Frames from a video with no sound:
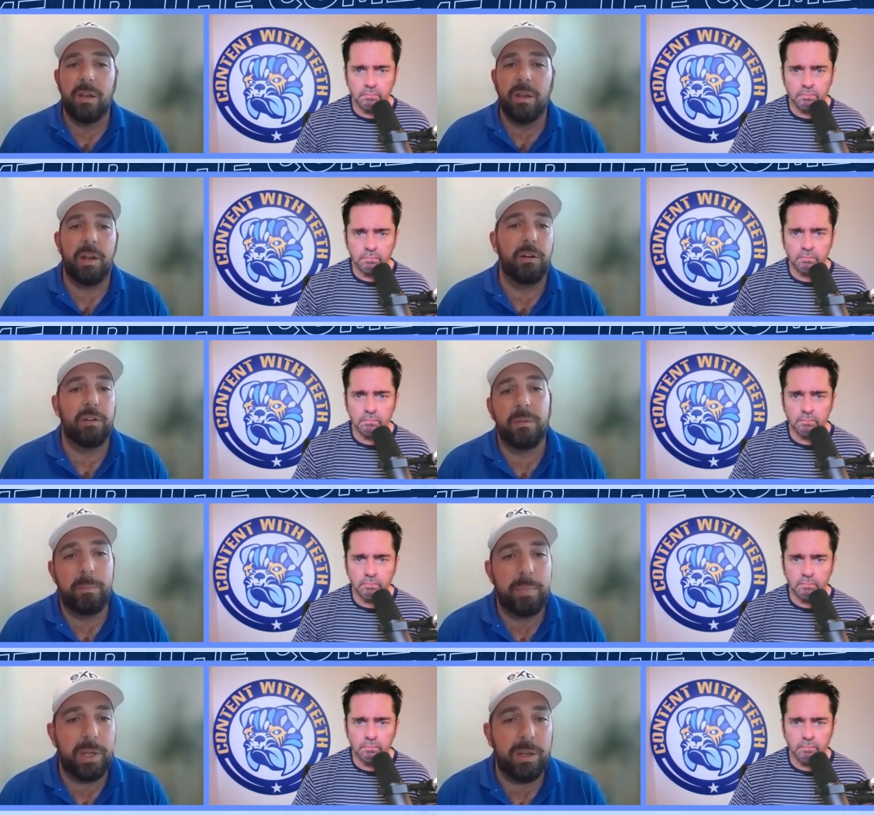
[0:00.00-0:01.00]
Speaker 1: I heard
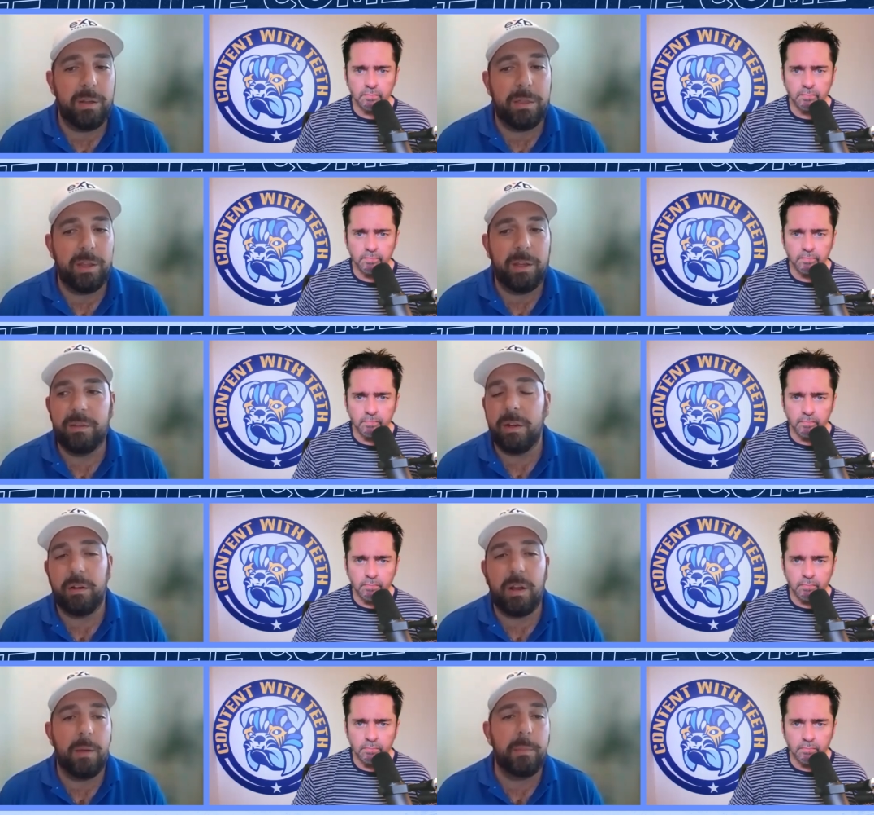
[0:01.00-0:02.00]
some big things that are
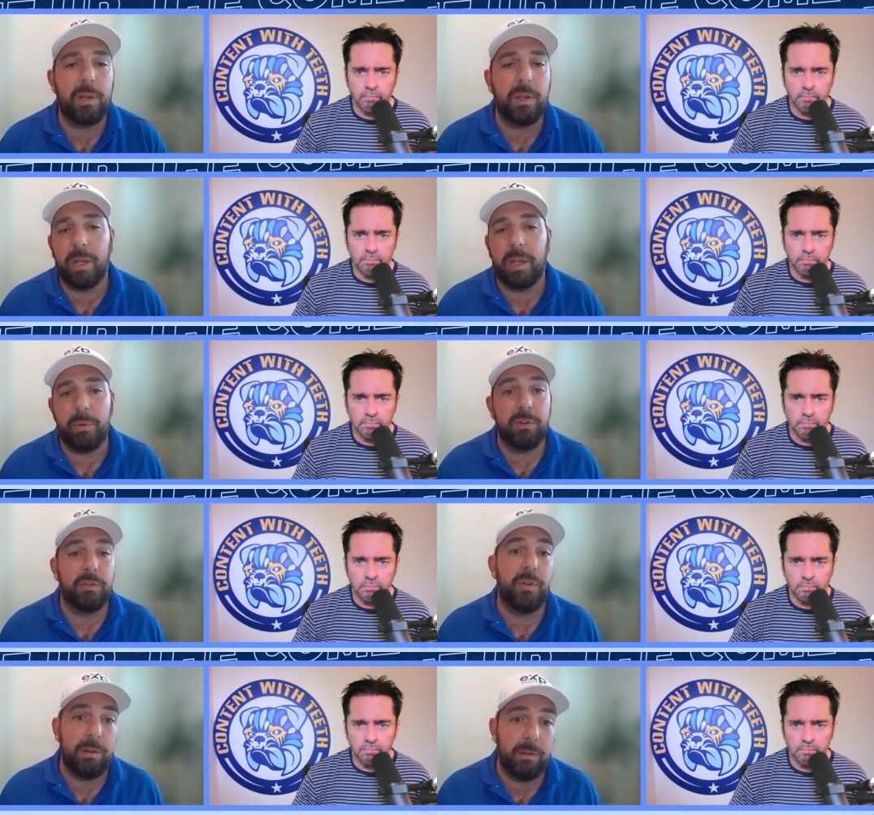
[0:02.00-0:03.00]
coming. Like, we just
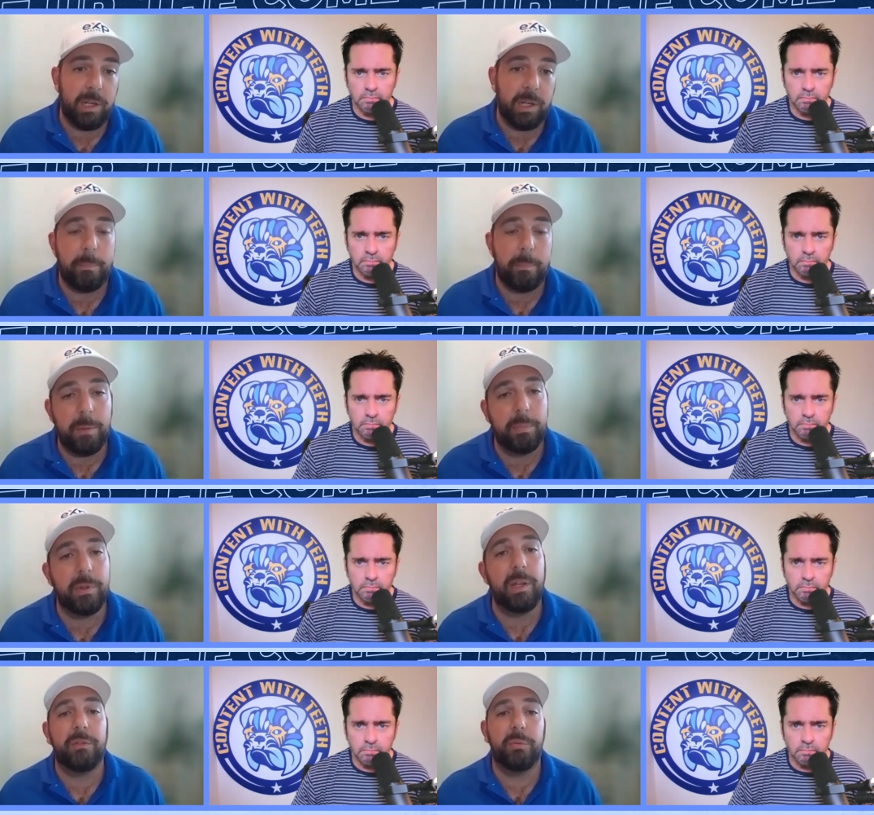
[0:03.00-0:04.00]
finally got
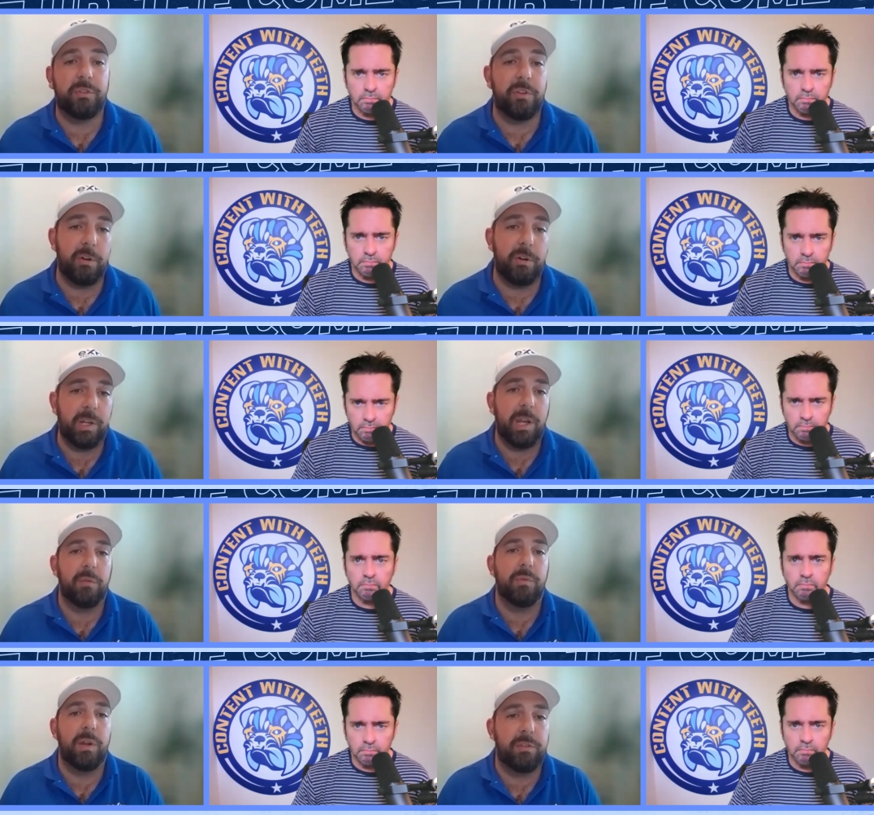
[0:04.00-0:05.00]
Publix. We're starting to
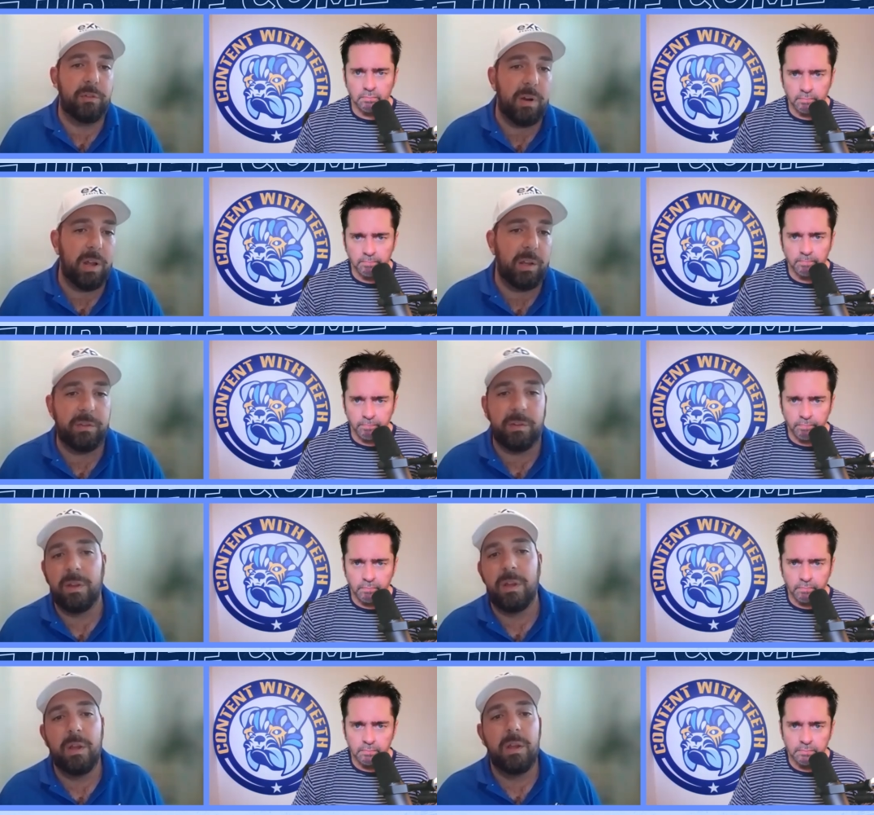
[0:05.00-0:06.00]
get restaurants.
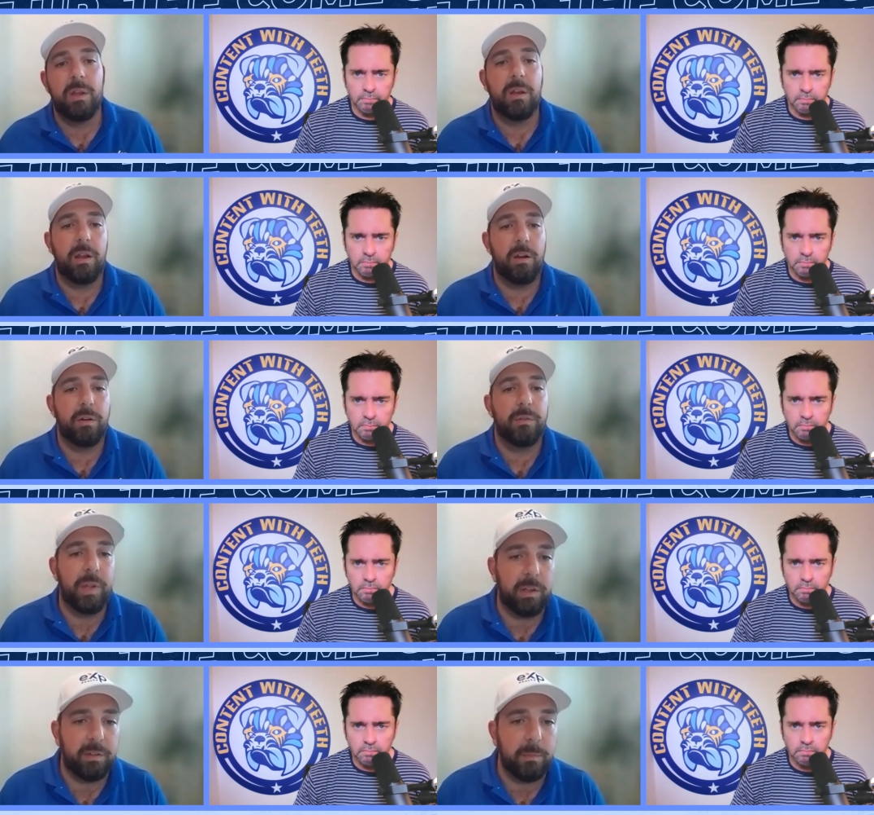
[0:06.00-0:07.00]
I heard of
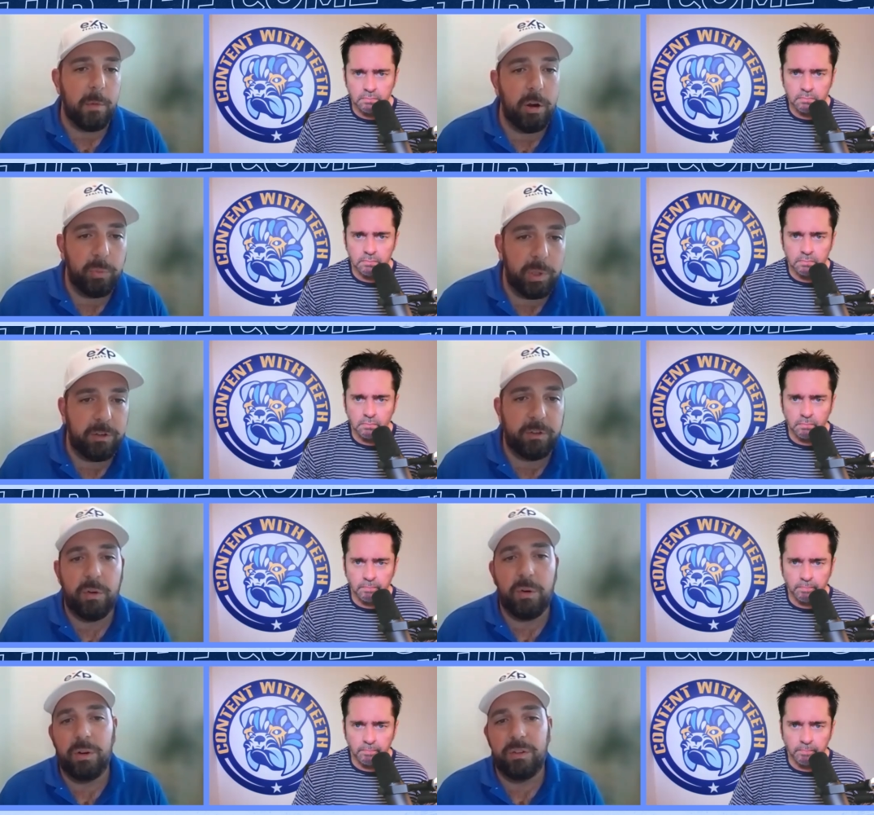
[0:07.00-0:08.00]
like some hardware
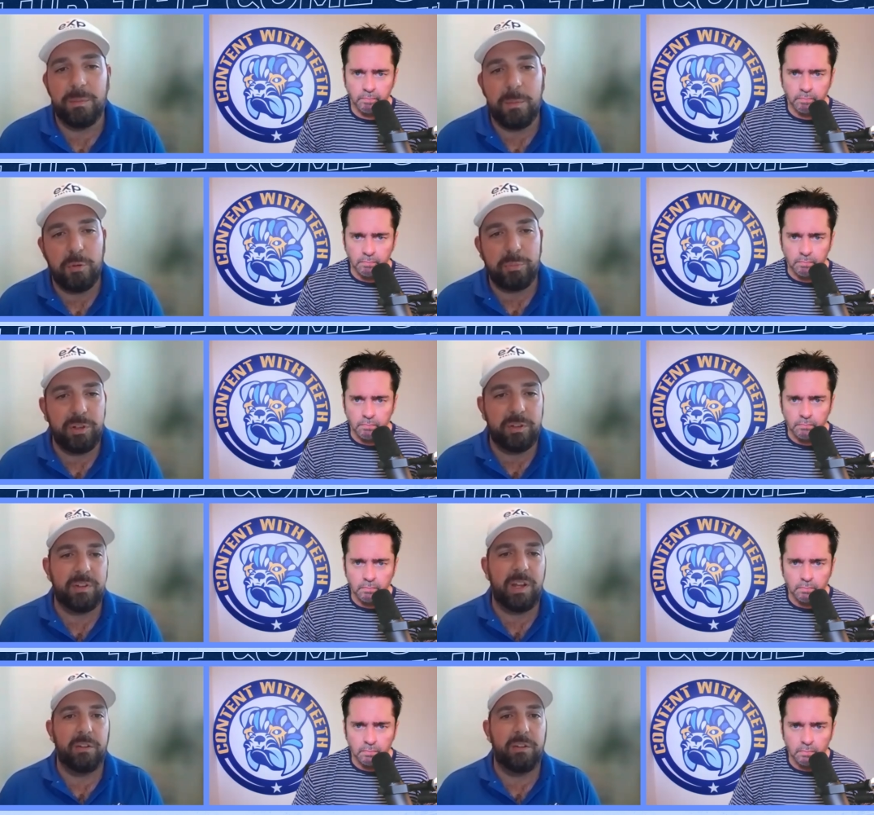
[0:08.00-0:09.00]
stores, some home goods
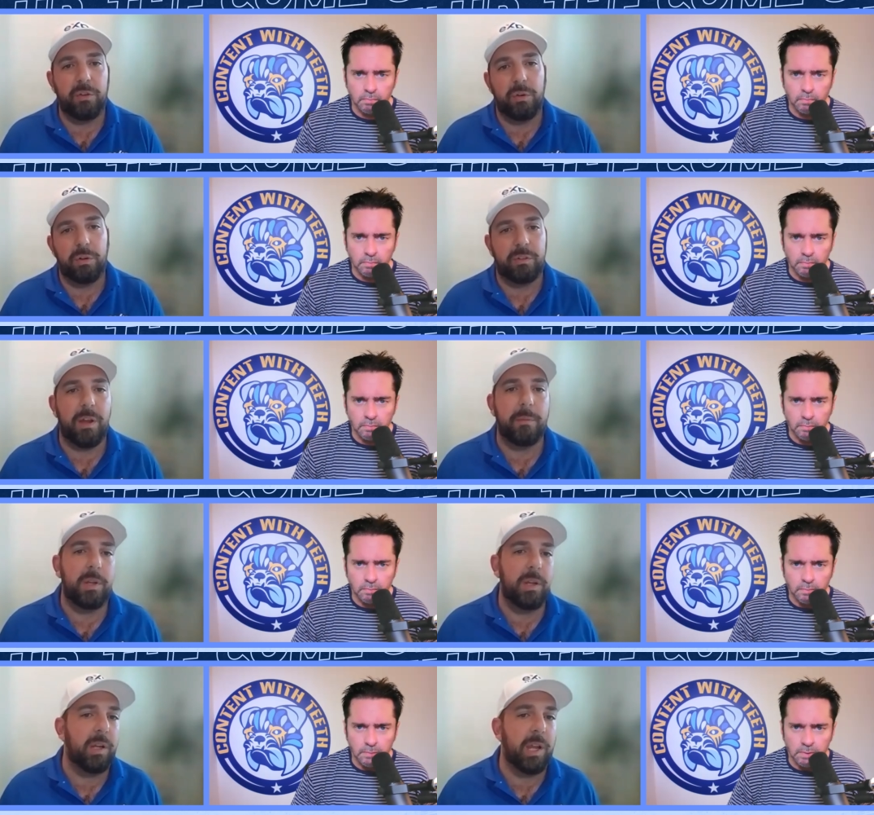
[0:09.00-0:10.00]
style stores
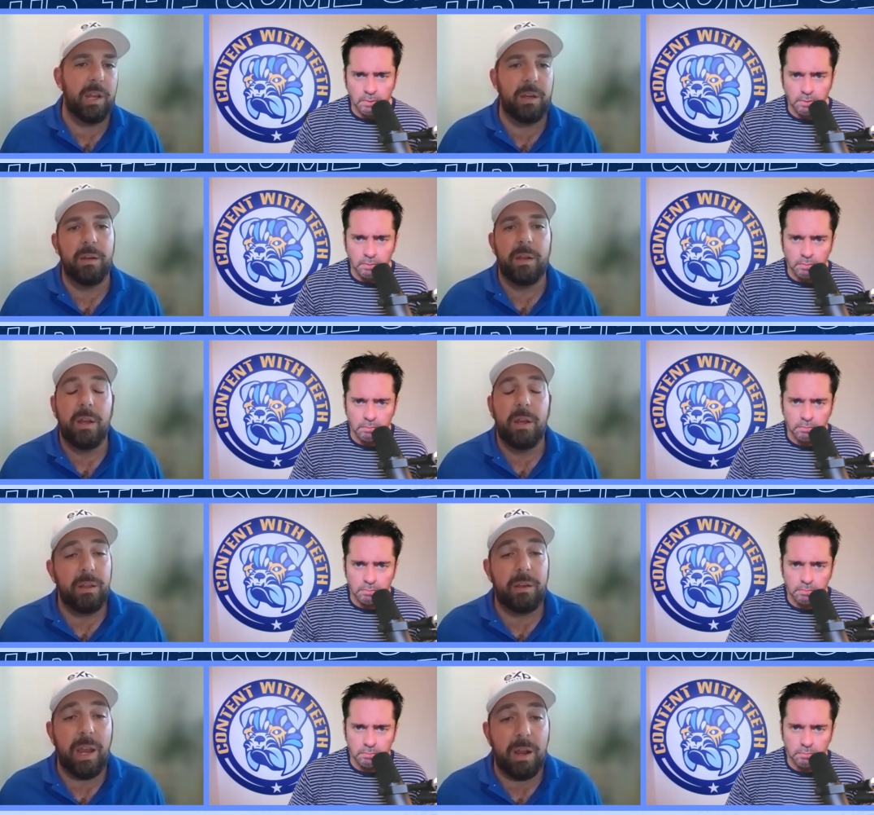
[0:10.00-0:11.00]
coming, and
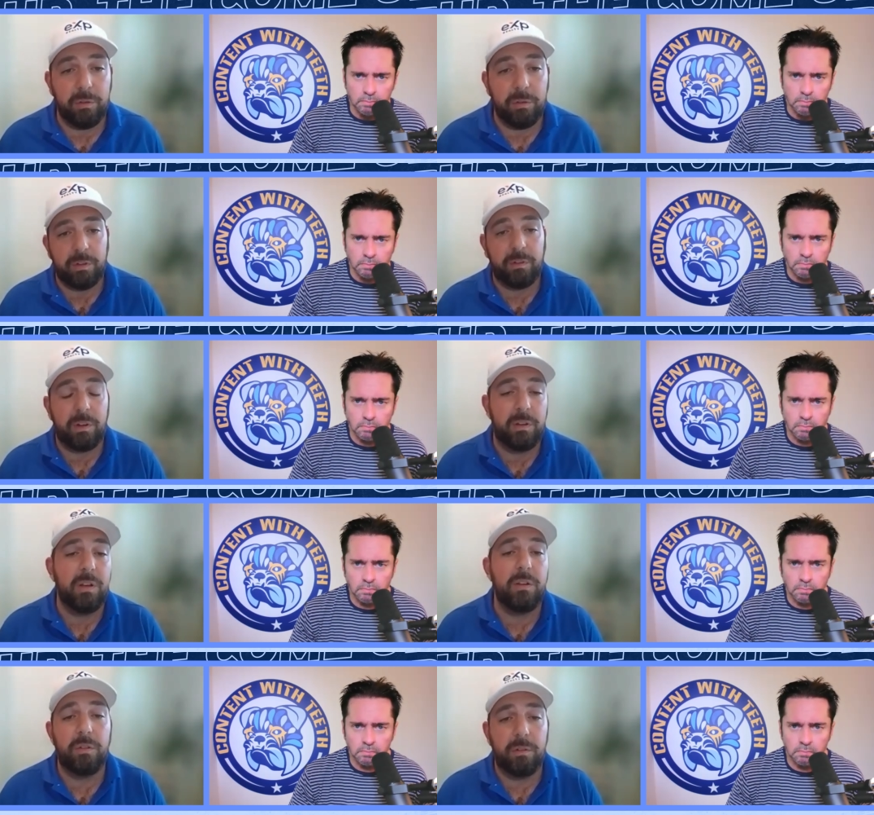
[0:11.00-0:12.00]
the town just
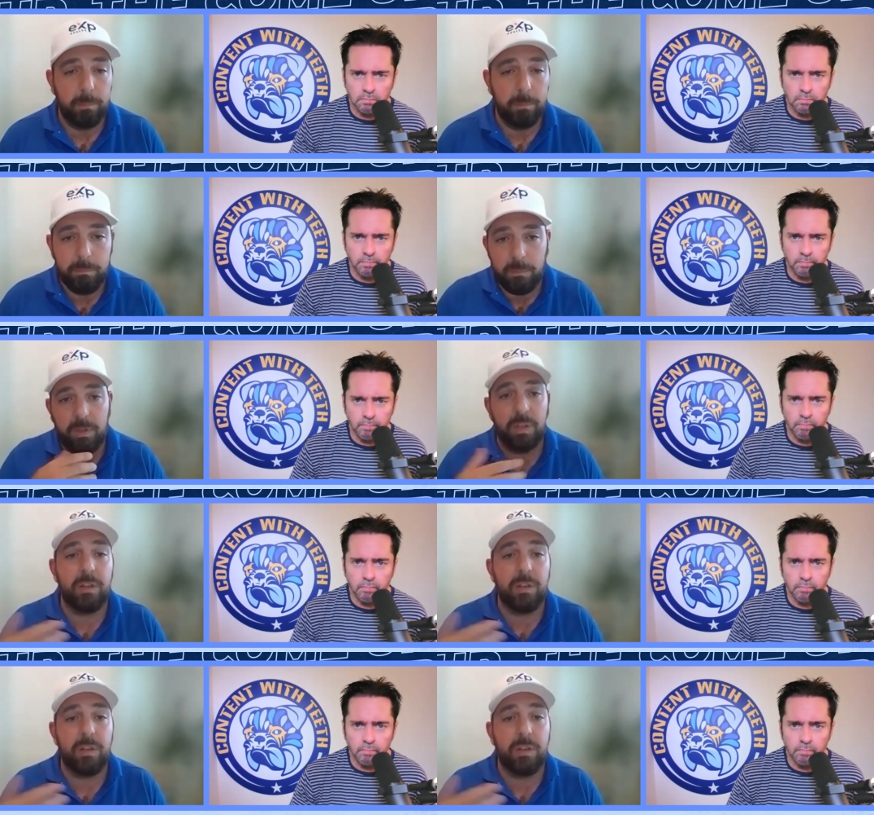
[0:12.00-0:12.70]
continues to